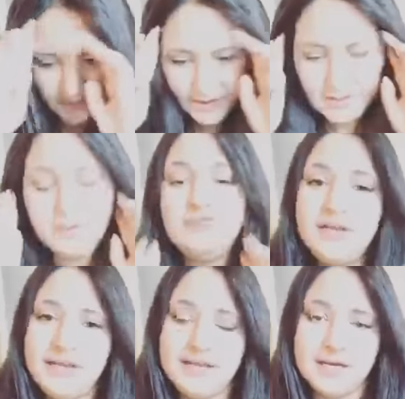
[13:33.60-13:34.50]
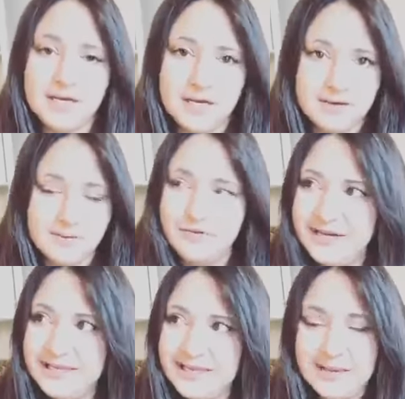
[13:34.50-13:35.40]
I'm really, uh, I'm
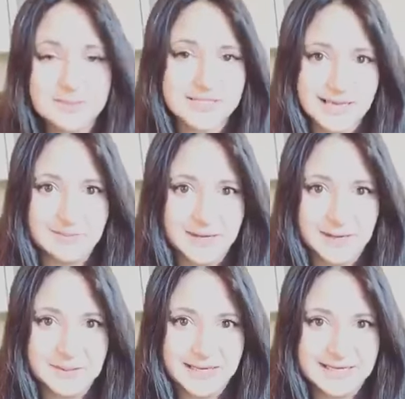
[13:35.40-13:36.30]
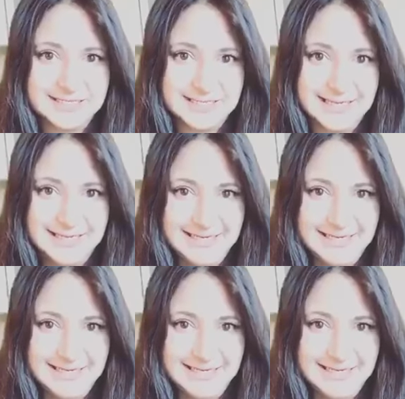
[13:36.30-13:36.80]
really upset about it actually.